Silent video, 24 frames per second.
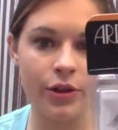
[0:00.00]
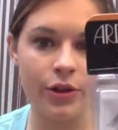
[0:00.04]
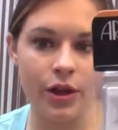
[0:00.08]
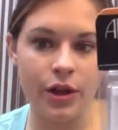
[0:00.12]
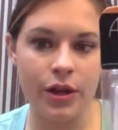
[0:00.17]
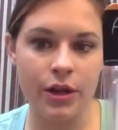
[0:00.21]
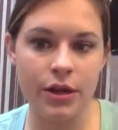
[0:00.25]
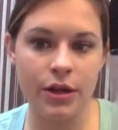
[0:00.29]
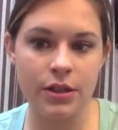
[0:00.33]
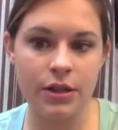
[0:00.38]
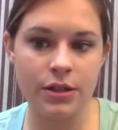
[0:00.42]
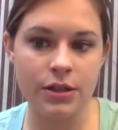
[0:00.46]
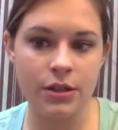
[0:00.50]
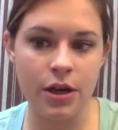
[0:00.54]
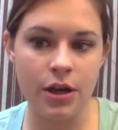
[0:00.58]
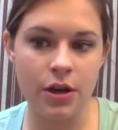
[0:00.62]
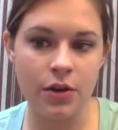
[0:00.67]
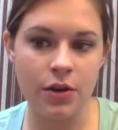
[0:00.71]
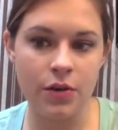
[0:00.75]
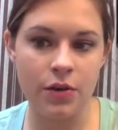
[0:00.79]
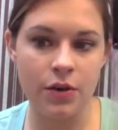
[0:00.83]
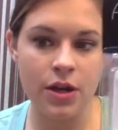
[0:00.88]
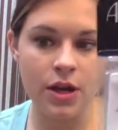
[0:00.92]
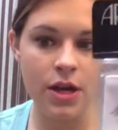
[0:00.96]
these are the
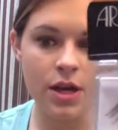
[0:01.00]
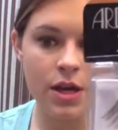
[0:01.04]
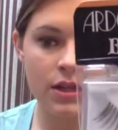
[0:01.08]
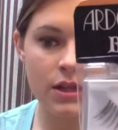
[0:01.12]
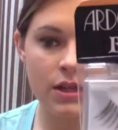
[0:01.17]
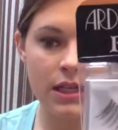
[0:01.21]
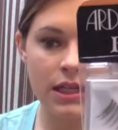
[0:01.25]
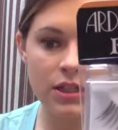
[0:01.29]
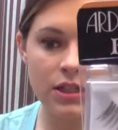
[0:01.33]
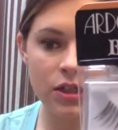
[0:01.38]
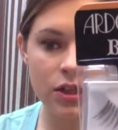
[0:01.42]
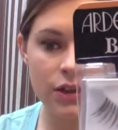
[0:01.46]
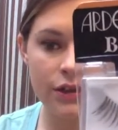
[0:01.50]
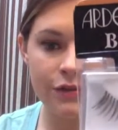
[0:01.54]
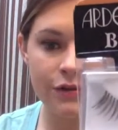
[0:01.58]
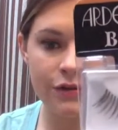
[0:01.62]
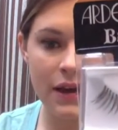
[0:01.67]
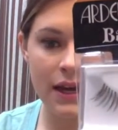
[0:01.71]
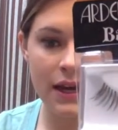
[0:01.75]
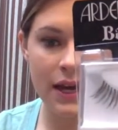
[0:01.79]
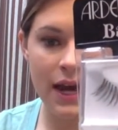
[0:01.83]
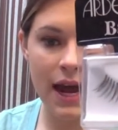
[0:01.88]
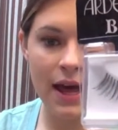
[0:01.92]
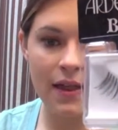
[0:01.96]
fake eyelashes that I
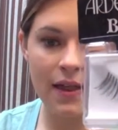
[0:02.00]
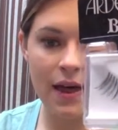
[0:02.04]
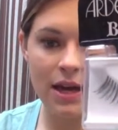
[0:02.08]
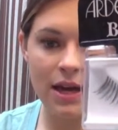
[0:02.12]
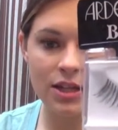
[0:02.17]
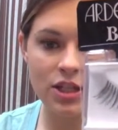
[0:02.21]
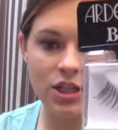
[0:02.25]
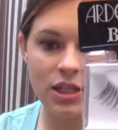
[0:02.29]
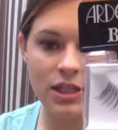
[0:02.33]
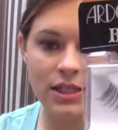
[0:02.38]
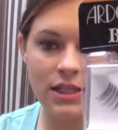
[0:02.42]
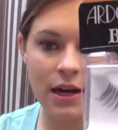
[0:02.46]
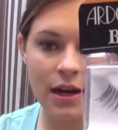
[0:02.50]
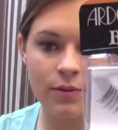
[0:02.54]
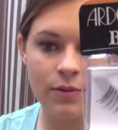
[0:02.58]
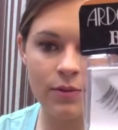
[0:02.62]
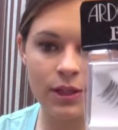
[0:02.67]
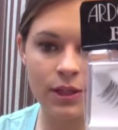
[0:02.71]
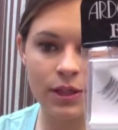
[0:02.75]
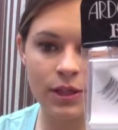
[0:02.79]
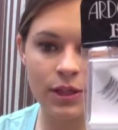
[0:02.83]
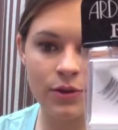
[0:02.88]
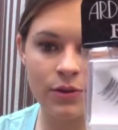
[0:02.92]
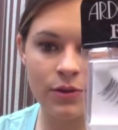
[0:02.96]
would use with a good
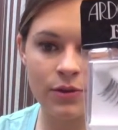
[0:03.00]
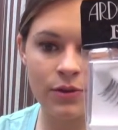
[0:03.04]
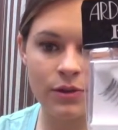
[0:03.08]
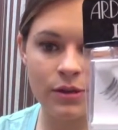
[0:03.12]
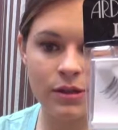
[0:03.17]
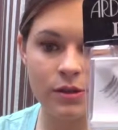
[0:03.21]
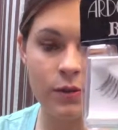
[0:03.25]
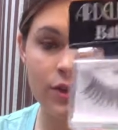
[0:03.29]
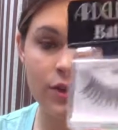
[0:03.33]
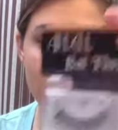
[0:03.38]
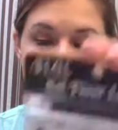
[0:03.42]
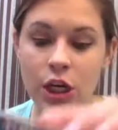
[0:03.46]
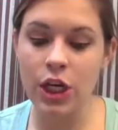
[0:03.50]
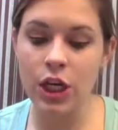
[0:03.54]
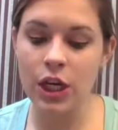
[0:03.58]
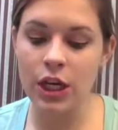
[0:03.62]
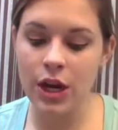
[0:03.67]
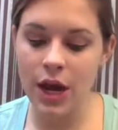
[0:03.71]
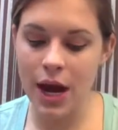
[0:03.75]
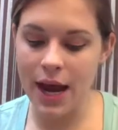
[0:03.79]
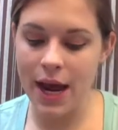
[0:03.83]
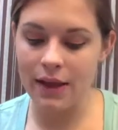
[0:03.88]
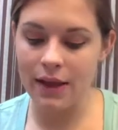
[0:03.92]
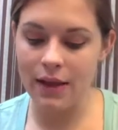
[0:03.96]
eyelash glue.
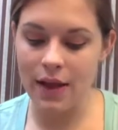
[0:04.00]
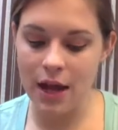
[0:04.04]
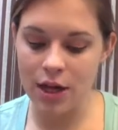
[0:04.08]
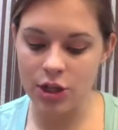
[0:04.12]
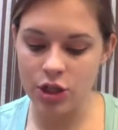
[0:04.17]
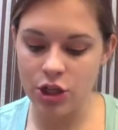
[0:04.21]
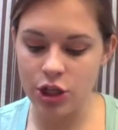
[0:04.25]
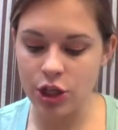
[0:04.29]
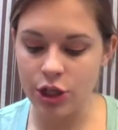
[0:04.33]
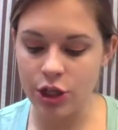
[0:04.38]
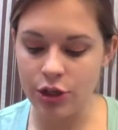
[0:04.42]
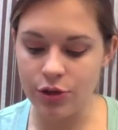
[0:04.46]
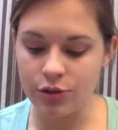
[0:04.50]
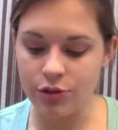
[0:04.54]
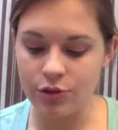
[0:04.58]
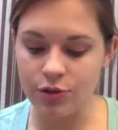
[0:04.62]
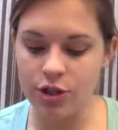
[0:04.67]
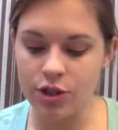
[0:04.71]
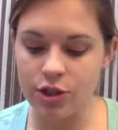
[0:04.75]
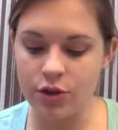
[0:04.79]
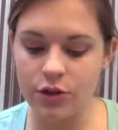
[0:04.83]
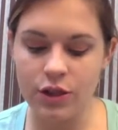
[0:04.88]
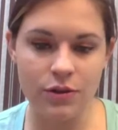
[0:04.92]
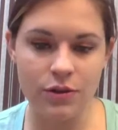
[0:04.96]
Don't use the junk
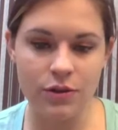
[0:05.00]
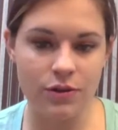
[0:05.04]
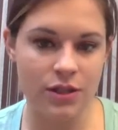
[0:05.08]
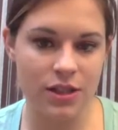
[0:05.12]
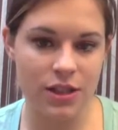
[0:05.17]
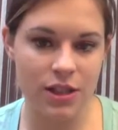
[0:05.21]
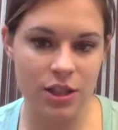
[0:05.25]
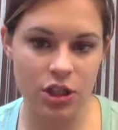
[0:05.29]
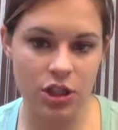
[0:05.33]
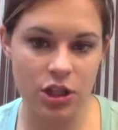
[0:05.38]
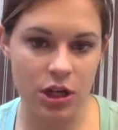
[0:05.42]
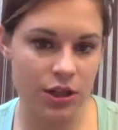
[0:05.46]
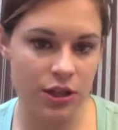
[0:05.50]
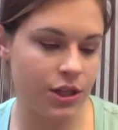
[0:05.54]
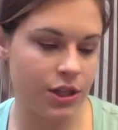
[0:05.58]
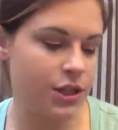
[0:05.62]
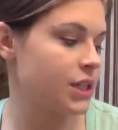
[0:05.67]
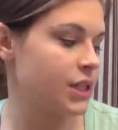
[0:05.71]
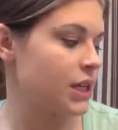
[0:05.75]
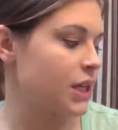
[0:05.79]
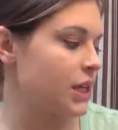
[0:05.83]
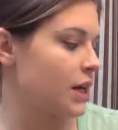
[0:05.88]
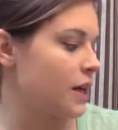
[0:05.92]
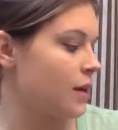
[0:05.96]
that they come with.
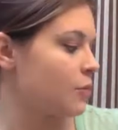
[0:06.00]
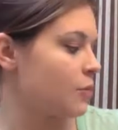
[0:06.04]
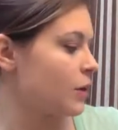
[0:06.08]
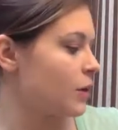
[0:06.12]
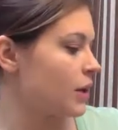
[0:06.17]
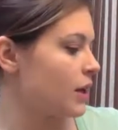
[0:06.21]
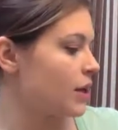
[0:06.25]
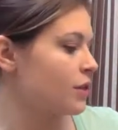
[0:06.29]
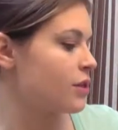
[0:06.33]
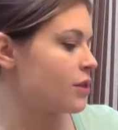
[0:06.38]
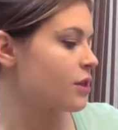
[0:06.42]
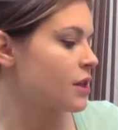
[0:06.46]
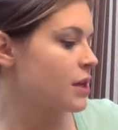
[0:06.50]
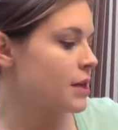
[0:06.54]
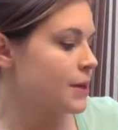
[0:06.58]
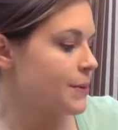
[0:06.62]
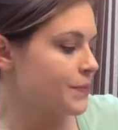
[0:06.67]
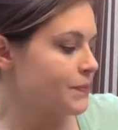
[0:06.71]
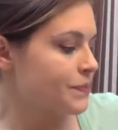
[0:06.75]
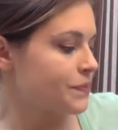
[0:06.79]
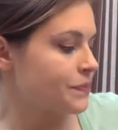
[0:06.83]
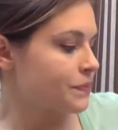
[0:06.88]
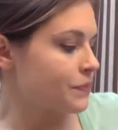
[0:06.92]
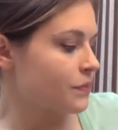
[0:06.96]
But
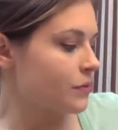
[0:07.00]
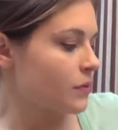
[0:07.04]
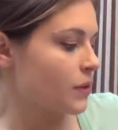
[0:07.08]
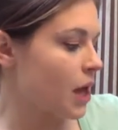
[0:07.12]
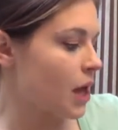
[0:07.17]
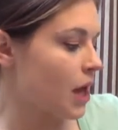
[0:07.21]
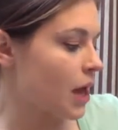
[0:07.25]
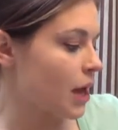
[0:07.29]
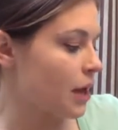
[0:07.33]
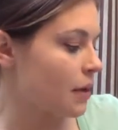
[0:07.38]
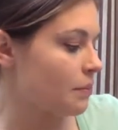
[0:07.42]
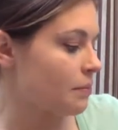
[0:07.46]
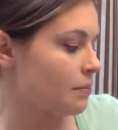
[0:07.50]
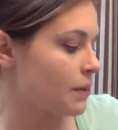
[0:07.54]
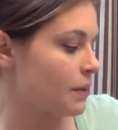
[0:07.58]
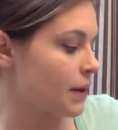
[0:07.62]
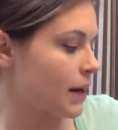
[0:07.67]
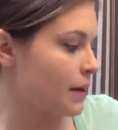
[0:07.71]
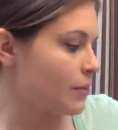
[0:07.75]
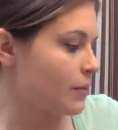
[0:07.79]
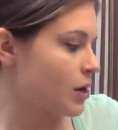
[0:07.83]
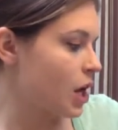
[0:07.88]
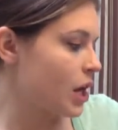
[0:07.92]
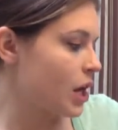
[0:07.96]
I'm not going to do the fake